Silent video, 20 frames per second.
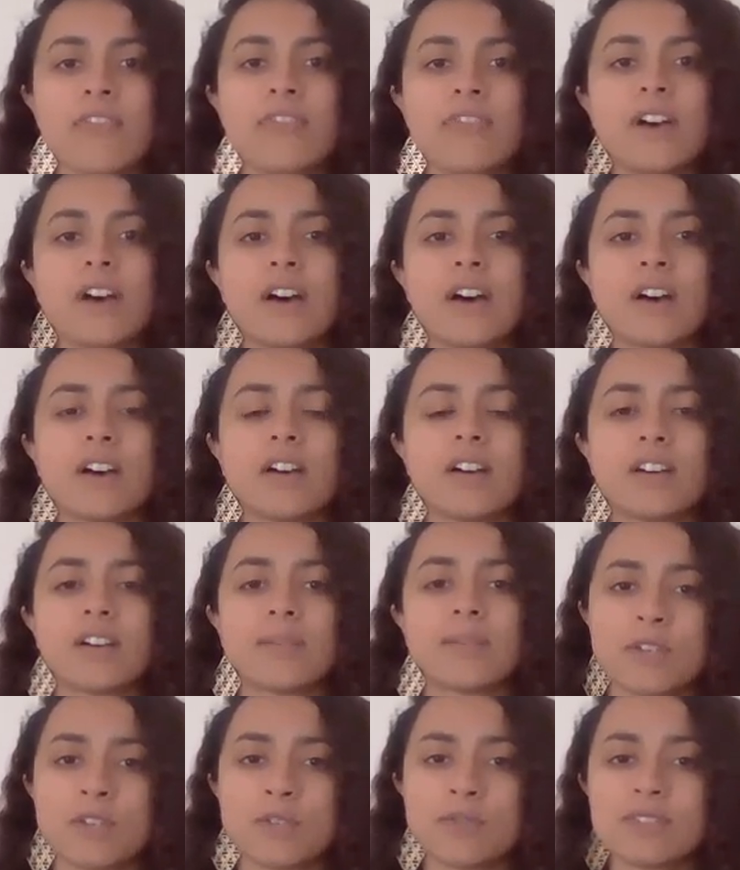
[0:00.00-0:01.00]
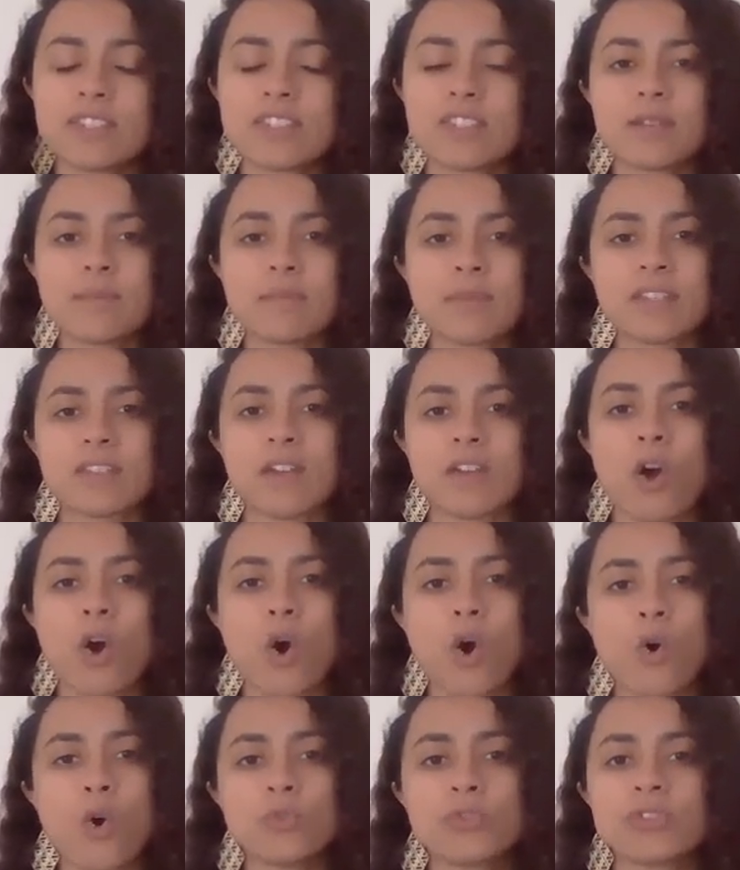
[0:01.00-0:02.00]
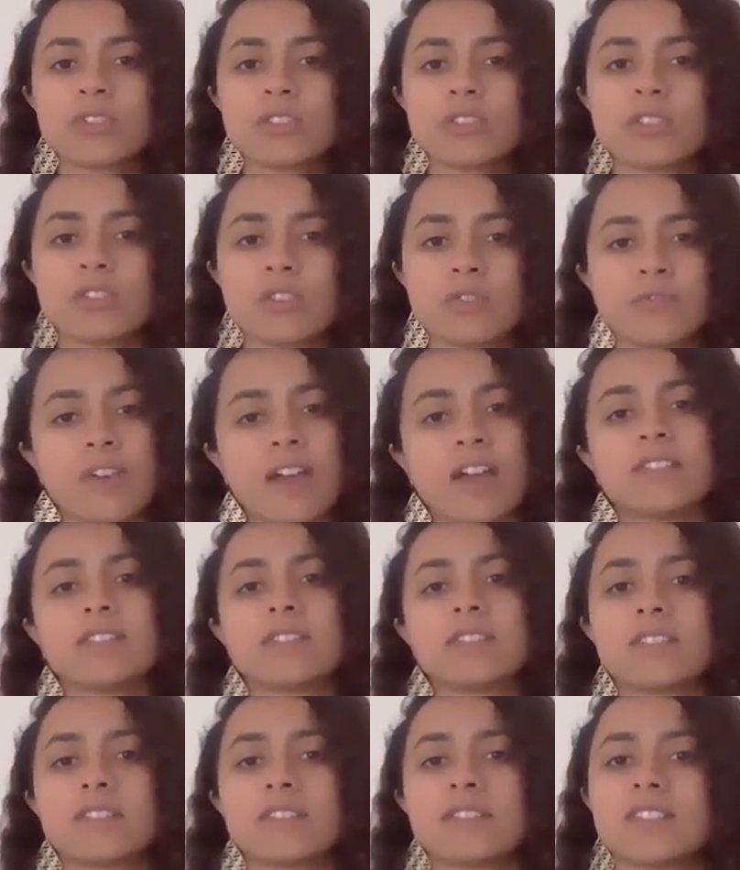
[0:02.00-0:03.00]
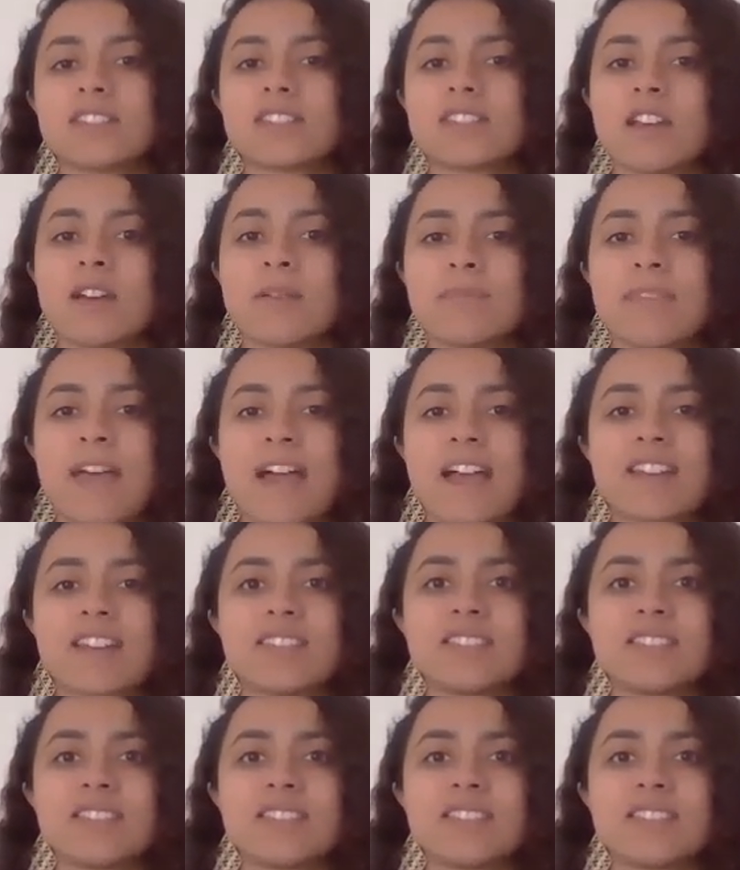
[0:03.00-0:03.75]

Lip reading: The immune system is a host defense system that